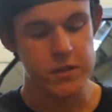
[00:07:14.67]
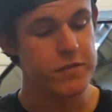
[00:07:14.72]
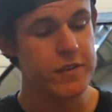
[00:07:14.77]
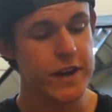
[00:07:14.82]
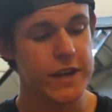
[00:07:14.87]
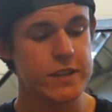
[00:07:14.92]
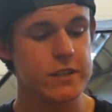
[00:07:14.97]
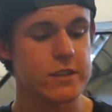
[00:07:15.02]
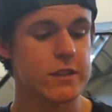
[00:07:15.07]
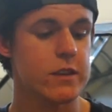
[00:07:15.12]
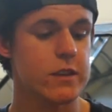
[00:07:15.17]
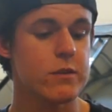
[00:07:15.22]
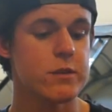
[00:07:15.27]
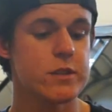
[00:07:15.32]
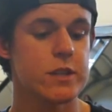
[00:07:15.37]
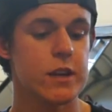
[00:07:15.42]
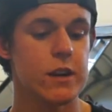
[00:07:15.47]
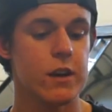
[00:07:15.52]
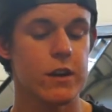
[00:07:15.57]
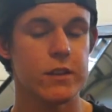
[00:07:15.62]
The fact that they
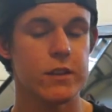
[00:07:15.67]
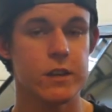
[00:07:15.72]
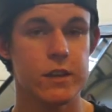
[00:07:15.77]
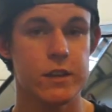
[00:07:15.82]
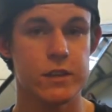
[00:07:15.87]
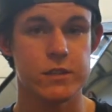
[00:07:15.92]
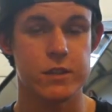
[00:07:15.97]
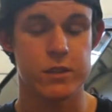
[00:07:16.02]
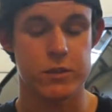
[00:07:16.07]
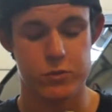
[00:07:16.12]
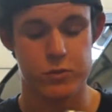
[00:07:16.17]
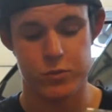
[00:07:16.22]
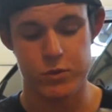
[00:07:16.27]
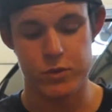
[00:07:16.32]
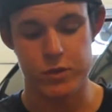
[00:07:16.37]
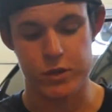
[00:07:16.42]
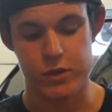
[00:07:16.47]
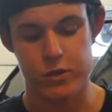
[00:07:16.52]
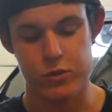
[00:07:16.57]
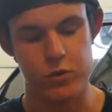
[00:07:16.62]
use that on these is
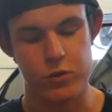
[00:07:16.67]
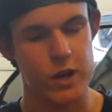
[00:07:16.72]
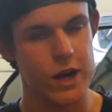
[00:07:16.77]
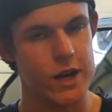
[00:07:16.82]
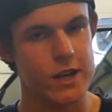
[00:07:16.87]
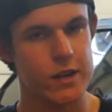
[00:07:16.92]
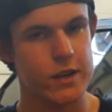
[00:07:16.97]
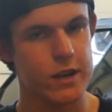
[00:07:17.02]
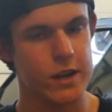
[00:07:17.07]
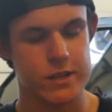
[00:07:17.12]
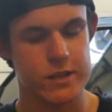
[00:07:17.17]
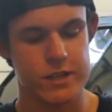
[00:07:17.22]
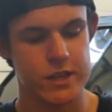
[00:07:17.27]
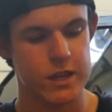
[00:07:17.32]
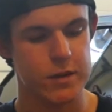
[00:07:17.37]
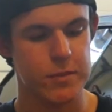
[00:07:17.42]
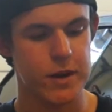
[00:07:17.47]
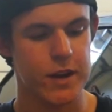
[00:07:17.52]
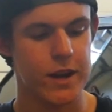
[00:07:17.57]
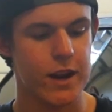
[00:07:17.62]
really cool. I did not
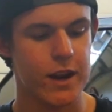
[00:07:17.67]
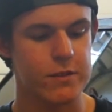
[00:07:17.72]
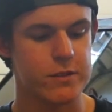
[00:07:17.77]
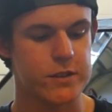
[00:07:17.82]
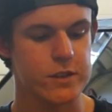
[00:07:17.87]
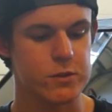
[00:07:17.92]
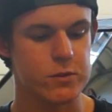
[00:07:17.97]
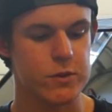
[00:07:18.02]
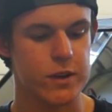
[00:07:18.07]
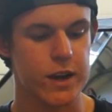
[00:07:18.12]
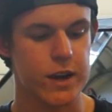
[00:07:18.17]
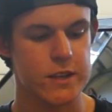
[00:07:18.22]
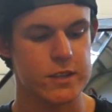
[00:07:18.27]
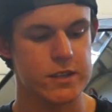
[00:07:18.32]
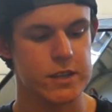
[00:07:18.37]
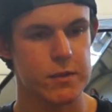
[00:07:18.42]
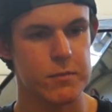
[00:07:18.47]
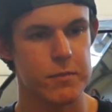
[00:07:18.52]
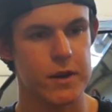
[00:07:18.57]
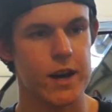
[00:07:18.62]
send mine out this way. I
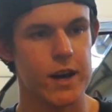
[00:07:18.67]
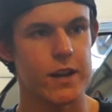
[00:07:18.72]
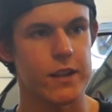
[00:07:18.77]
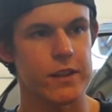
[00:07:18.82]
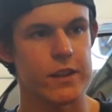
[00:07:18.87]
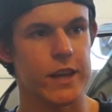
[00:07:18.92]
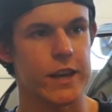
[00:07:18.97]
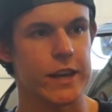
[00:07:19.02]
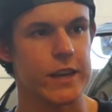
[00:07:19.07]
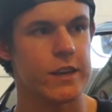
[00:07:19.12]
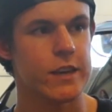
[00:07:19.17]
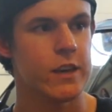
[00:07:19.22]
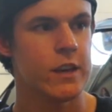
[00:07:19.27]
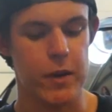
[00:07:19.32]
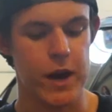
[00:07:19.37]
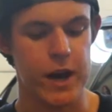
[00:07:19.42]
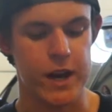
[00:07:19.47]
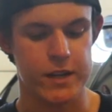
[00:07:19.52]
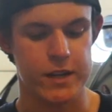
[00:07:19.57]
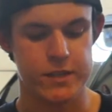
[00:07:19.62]
sent mine in like
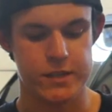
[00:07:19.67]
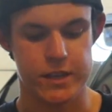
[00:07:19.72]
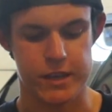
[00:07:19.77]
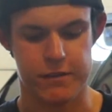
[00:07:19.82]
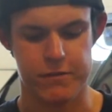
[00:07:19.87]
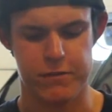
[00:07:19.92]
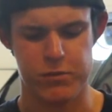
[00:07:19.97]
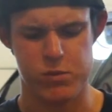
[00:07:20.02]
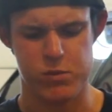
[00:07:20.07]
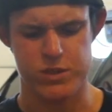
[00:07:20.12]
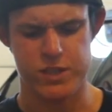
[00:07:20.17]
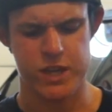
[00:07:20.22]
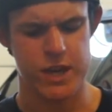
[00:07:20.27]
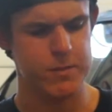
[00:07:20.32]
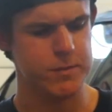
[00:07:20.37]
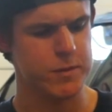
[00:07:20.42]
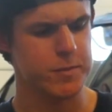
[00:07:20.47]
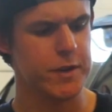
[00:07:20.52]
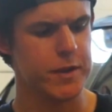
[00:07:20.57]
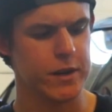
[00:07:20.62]
a box like 4
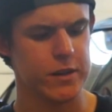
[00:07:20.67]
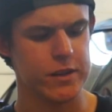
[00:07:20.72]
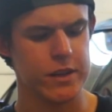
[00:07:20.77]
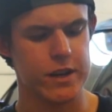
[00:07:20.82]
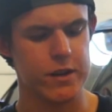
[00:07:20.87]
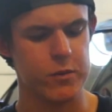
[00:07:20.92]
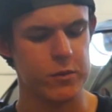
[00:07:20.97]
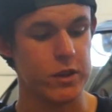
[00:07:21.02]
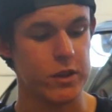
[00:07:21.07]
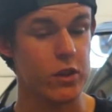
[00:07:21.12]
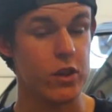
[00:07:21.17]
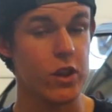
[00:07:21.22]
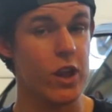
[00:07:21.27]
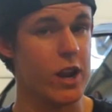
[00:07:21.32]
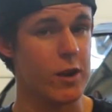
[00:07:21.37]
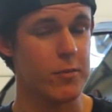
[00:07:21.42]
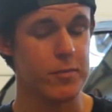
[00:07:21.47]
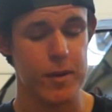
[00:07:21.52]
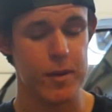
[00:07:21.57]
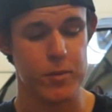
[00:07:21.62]
times bigger than it with a
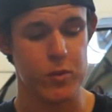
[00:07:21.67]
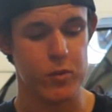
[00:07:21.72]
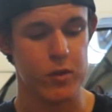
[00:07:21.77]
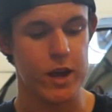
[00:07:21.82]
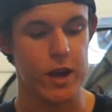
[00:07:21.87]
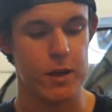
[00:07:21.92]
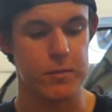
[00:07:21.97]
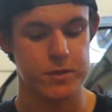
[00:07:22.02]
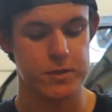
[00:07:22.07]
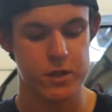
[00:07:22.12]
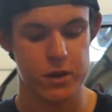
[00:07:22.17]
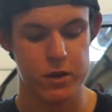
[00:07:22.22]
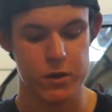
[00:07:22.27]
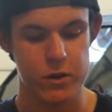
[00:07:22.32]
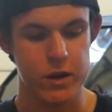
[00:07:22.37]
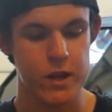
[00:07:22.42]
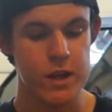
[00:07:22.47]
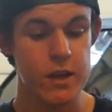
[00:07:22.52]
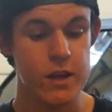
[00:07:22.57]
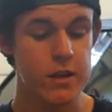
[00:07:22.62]
lot of bubble wrap.
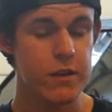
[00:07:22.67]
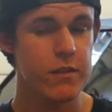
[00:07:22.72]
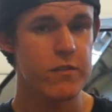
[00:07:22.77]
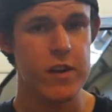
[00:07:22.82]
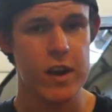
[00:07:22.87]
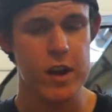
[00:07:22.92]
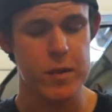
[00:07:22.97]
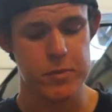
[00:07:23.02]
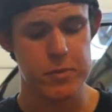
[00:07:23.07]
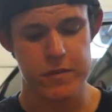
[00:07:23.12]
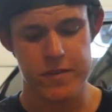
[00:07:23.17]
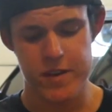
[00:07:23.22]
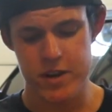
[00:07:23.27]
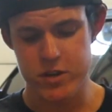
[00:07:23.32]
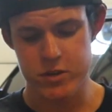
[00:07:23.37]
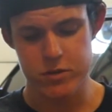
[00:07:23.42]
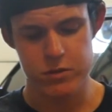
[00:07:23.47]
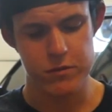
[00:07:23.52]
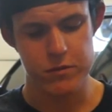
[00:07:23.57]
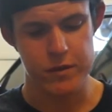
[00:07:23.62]
So very
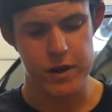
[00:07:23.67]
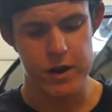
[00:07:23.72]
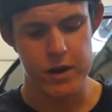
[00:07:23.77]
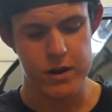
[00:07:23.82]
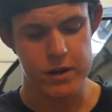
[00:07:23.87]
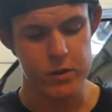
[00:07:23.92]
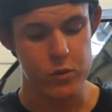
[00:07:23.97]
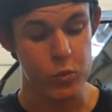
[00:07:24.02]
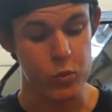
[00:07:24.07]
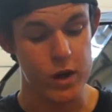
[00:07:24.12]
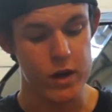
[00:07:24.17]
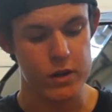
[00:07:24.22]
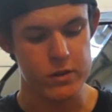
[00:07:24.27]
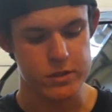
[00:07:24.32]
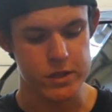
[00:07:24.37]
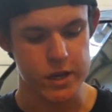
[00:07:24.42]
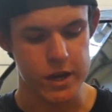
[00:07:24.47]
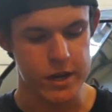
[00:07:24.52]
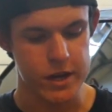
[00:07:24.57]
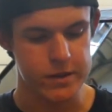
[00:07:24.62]
professional, very
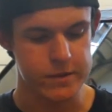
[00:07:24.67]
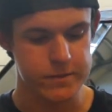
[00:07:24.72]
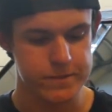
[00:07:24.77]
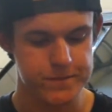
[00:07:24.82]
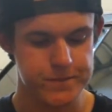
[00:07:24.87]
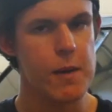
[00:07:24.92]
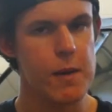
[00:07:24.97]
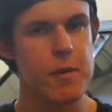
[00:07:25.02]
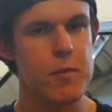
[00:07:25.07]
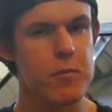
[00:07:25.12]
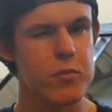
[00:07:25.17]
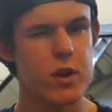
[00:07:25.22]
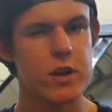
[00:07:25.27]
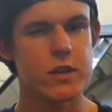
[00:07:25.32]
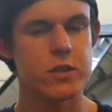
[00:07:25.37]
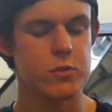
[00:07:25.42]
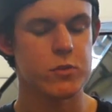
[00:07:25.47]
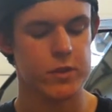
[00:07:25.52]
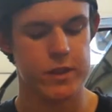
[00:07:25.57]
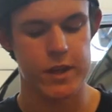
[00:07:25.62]
well done. I'm
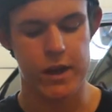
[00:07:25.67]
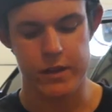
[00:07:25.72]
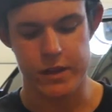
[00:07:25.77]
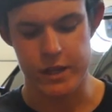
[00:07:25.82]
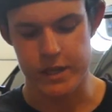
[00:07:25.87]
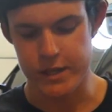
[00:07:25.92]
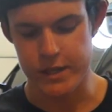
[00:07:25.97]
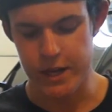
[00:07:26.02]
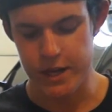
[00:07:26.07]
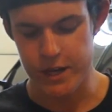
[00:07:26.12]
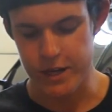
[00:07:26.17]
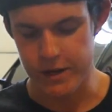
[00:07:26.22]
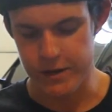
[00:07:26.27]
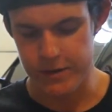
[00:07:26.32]
impressed with how they did